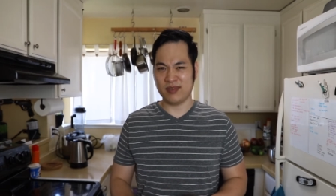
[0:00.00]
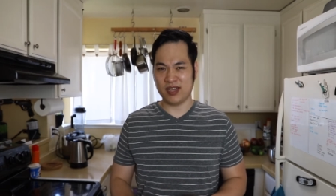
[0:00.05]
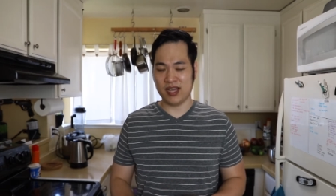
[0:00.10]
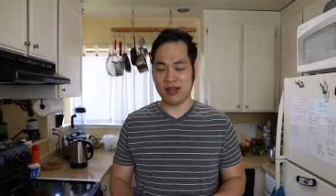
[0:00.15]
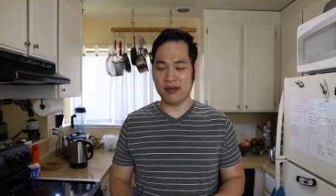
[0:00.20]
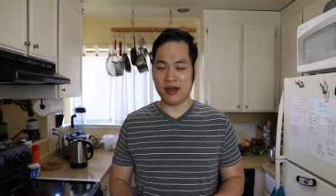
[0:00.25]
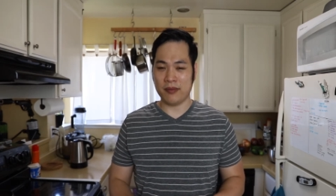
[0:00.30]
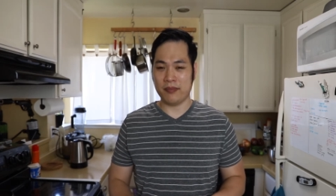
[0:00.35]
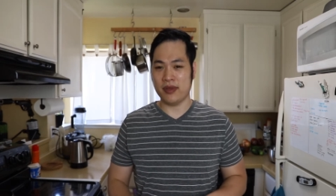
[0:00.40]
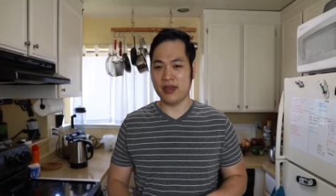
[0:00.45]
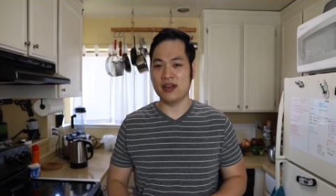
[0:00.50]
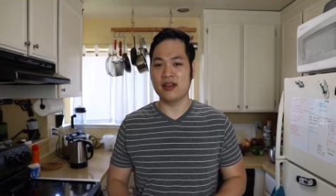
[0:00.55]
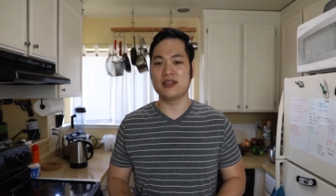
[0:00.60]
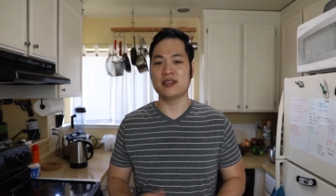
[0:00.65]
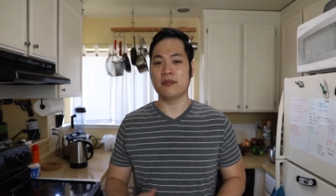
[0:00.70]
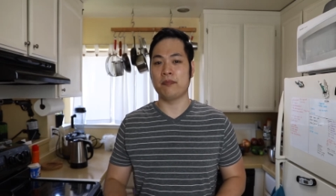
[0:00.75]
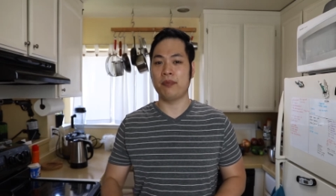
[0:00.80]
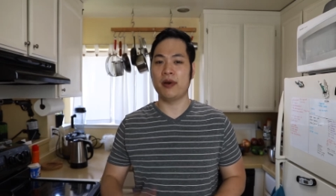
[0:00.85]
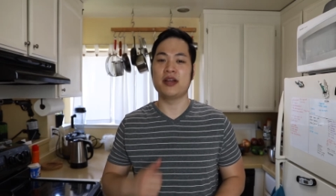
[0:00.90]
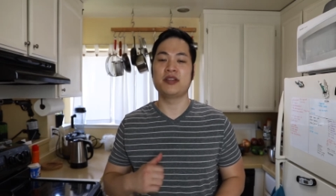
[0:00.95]
in my opinion, it
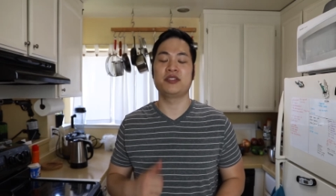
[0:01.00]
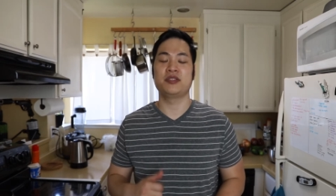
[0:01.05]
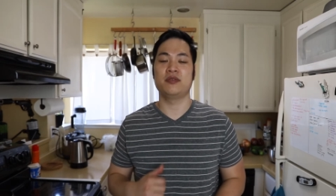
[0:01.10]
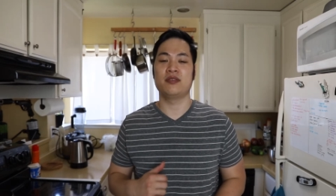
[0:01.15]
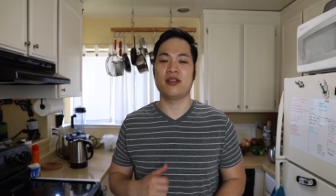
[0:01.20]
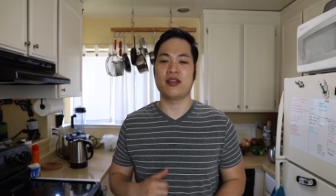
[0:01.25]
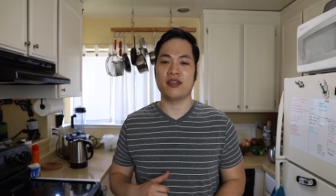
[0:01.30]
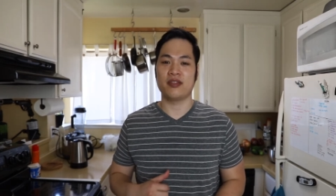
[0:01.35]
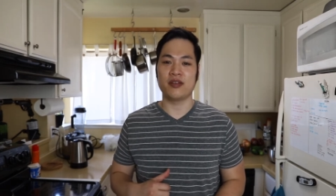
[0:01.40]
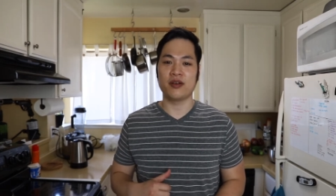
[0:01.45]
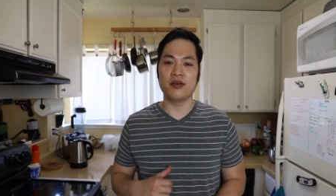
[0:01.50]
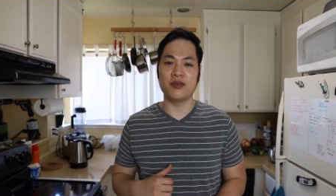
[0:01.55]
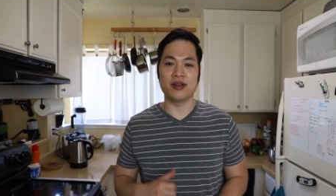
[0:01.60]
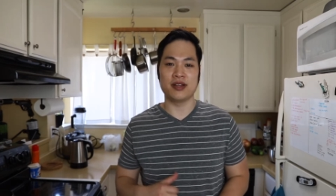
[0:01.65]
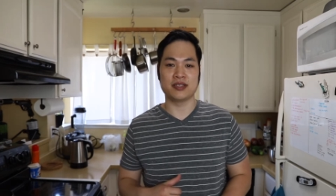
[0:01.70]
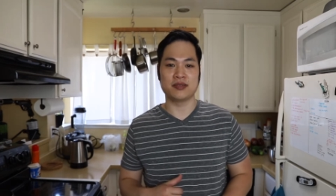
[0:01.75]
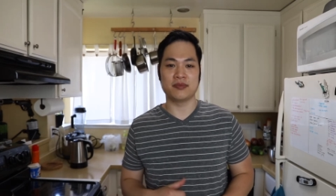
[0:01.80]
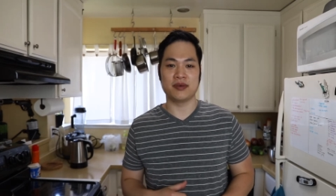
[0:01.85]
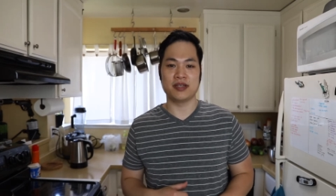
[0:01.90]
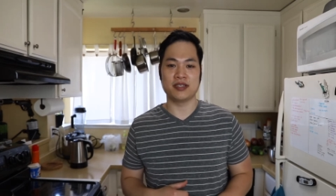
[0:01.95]
doesn't punch you in the throat
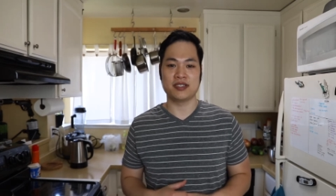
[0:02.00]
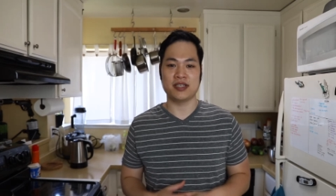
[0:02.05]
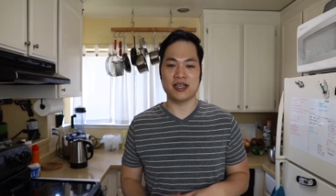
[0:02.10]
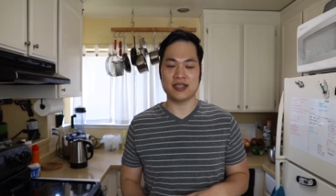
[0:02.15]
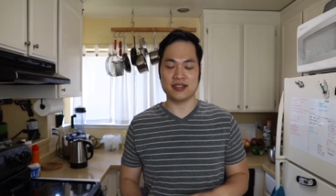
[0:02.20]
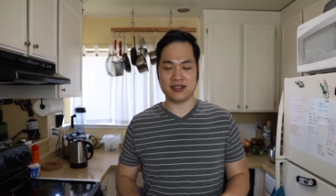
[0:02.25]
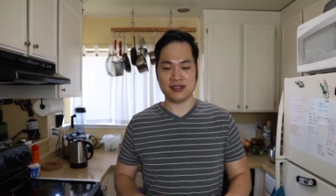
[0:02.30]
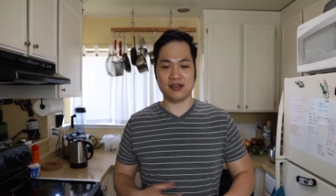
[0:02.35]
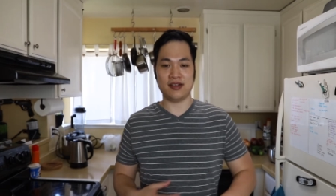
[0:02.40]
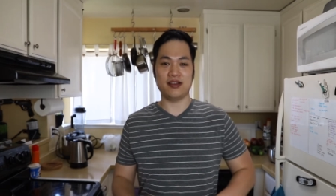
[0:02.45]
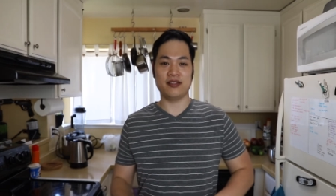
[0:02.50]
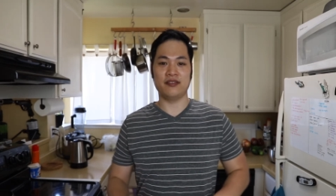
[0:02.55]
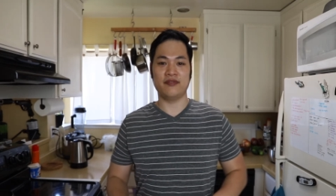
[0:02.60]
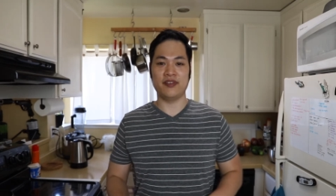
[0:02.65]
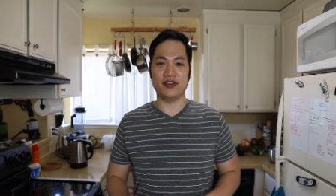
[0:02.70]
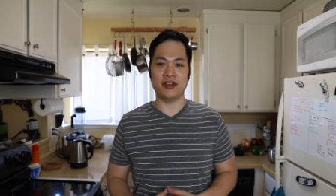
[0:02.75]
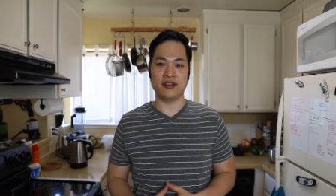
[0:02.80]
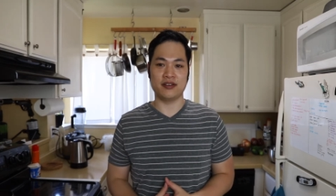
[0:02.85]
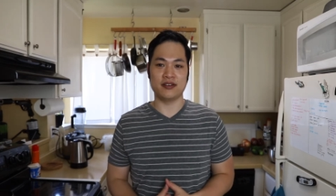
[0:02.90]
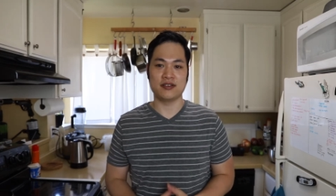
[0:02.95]
as much as other
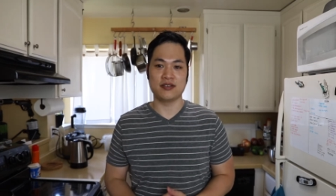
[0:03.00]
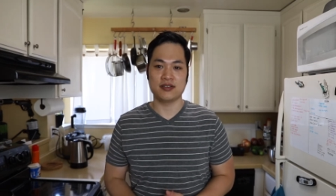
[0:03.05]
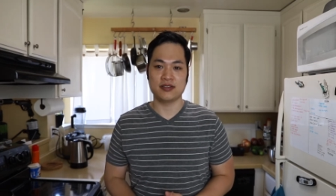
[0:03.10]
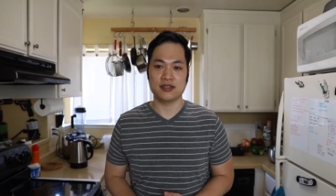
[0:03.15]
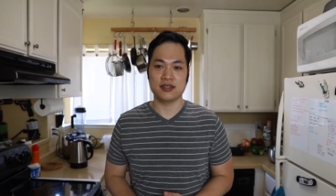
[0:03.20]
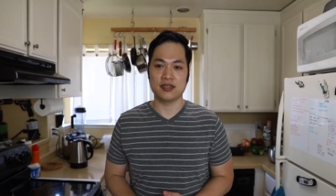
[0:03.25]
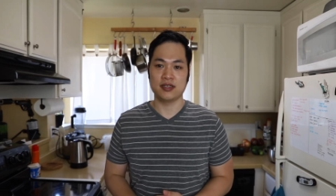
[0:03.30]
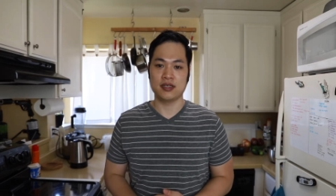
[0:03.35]
vinegars.